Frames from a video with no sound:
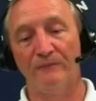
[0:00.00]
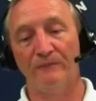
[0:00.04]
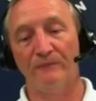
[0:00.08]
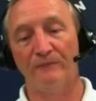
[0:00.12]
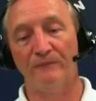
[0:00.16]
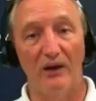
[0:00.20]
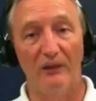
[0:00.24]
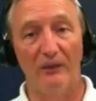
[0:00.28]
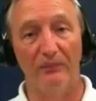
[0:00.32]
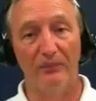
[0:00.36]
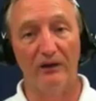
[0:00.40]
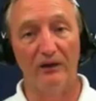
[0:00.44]

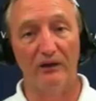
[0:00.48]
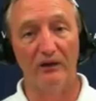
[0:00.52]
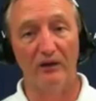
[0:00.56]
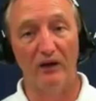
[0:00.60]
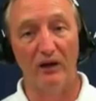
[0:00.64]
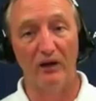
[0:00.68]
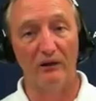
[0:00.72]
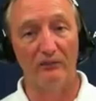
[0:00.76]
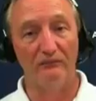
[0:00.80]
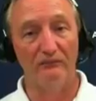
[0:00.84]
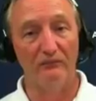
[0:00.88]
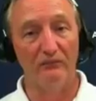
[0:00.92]
up
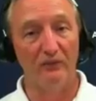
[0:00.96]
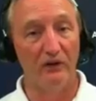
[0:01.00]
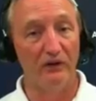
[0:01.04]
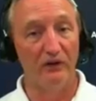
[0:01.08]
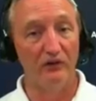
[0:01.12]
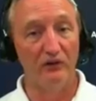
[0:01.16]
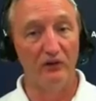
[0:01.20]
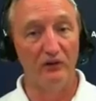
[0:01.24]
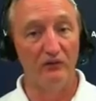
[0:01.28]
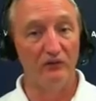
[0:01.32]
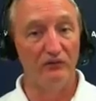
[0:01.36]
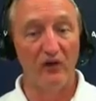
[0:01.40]
a
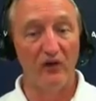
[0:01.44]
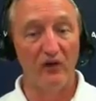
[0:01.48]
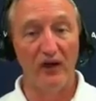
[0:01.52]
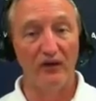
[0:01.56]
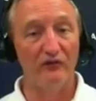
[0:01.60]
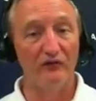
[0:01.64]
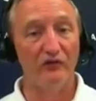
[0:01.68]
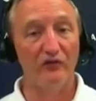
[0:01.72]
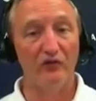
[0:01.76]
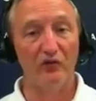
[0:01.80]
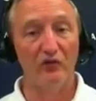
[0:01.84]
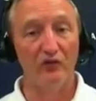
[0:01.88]
new flight
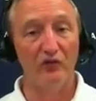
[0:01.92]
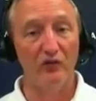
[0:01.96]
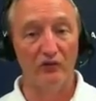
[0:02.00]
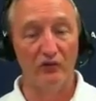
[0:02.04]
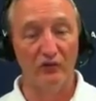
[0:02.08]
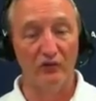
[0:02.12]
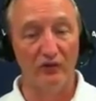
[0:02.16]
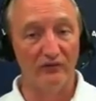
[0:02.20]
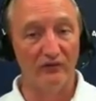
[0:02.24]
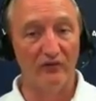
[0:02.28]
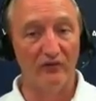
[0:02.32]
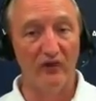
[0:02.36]
school and
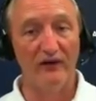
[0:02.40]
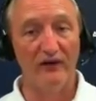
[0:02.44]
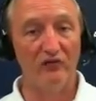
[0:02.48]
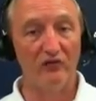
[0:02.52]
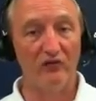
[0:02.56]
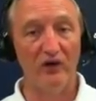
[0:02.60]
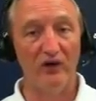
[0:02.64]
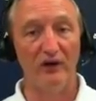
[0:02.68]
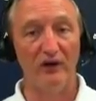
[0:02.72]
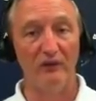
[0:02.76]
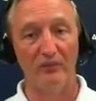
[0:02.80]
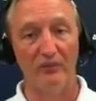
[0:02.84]
a flight
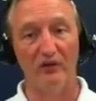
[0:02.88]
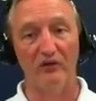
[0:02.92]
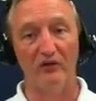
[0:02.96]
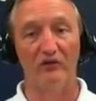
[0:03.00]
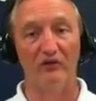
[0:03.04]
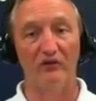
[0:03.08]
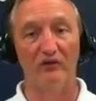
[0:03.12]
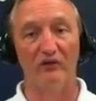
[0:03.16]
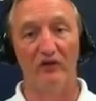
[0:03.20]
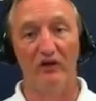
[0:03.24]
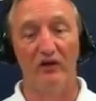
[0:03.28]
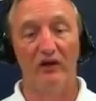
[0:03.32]
training
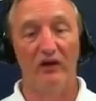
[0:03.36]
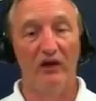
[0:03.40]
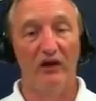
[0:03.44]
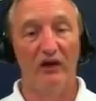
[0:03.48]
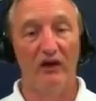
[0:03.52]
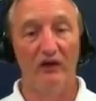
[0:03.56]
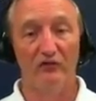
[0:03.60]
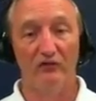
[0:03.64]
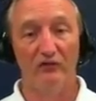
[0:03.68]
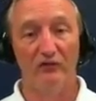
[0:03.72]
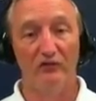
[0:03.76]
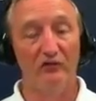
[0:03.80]
business
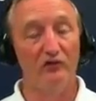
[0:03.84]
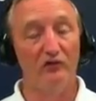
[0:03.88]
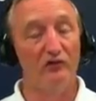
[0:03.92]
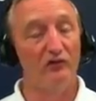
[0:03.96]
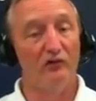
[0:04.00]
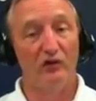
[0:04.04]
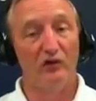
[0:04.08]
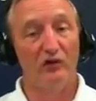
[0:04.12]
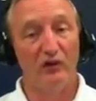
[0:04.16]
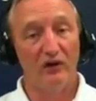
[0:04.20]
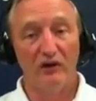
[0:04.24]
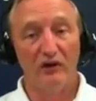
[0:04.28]
is
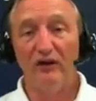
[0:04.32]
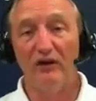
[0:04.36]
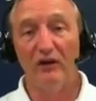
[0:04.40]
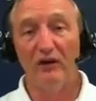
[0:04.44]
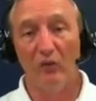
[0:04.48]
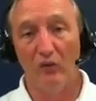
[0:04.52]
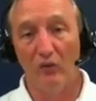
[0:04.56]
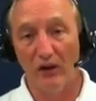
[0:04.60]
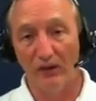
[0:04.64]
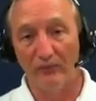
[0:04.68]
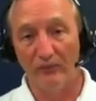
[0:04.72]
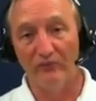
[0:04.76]
you're going to need a
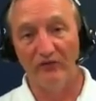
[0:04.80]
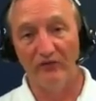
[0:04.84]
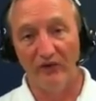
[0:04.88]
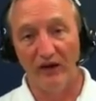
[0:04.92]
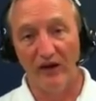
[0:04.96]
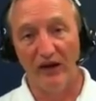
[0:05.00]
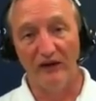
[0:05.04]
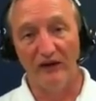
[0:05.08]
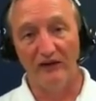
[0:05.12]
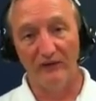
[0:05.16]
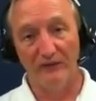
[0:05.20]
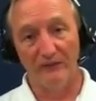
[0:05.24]

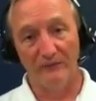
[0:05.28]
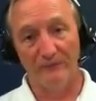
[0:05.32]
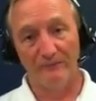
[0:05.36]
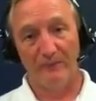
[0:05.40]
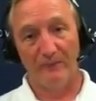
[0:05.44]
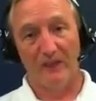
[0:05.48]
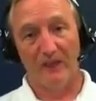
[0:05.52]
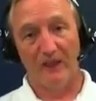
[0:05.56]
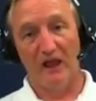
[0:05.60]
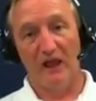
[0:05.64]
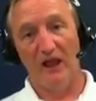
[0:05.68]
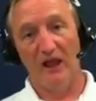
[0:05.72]
website,
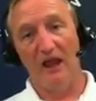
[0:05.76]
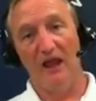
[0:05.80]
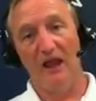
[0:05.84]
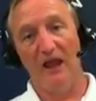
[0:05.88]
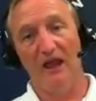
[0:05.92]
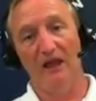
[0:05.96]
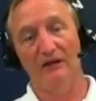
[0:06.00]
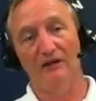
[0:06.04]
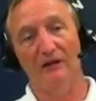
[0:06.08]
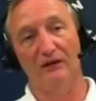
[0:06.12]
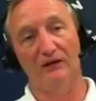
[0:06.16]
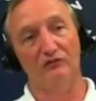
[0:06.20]

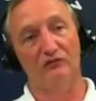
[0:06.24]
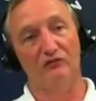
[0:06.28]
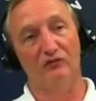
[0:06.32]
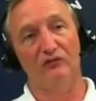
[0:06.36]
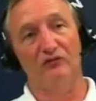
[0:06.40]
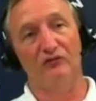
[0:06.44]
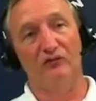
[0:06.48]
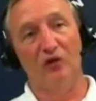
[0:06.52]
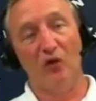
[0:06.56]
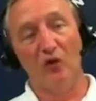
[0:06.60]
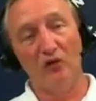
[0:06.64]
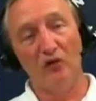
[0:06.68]
and
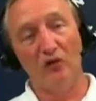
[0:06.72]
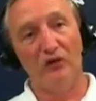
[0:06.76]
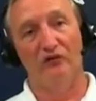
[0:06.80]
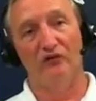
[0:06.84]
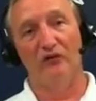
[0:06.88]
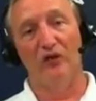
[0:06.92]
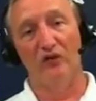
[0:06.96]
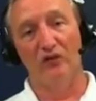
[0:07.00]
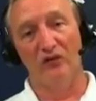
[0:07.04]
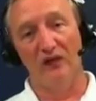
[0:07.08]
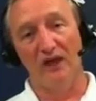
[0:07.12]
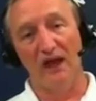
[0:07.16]
focus
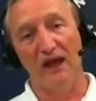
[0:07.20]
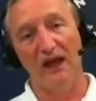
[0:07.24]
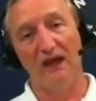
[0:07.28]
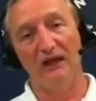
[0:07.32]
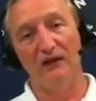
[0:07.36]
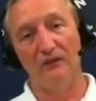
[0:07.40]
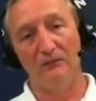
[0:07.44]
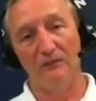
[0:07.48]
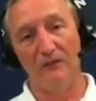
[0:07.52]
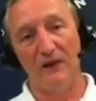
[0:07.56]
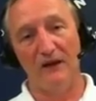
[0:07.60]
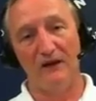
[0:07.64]
on that.
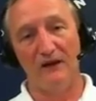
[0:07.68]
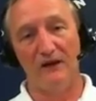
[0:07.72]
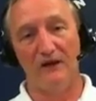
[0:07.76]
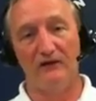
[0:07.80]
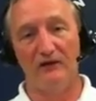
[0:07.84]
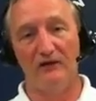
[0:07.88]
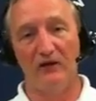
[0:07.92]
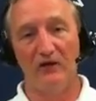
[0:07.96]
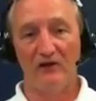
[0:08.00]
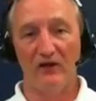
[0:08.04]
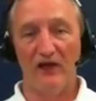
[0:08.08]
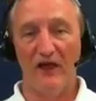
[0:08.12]
And it
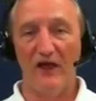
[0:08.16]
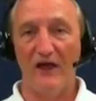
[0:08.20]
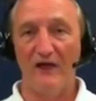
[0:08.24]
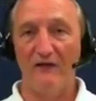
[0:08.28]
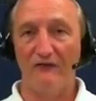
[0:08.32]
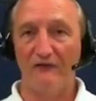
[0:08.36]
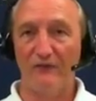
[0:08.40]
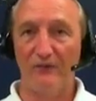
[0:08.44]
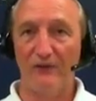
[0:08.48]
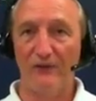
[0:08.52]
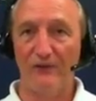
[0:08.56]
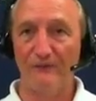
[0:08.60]
doesn't have
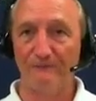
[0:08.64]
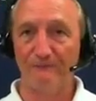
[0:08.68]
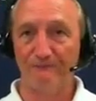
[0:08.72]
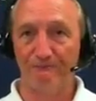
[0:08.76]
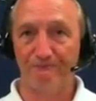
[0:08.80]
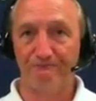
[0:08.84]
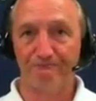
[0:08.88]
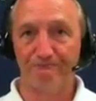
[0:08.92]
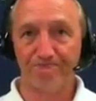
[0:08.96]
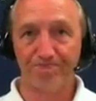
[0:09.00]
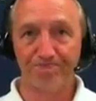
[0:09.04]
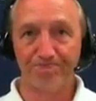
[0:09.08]
to be,
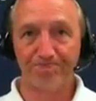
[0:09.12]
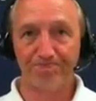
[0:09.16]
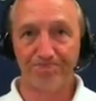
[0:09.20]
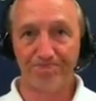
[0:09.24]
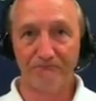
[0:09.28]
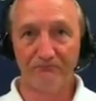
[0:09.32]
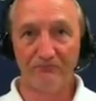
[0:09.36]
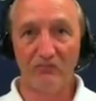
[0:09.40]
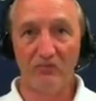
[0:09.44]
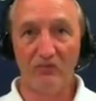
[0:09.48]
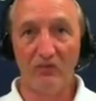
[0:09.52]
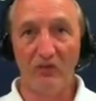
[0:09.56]

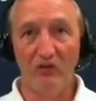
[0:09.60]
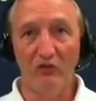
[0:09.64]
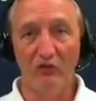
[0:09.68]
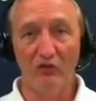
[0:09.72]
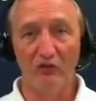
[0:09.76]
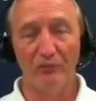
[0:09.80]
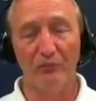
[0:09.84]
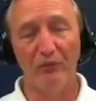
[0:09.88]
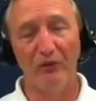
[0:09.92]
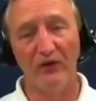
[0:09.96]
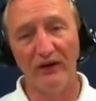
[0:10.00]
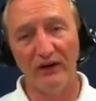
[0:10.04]

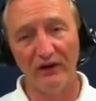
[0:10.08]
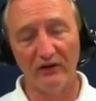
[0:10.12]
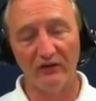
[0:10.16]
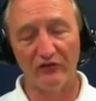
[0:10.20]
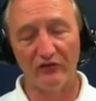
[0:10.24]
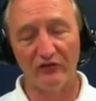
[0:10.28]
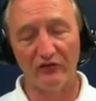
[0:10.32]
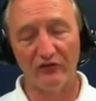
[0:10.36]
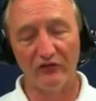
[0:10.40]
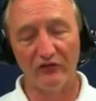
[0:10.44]
there's plenty of,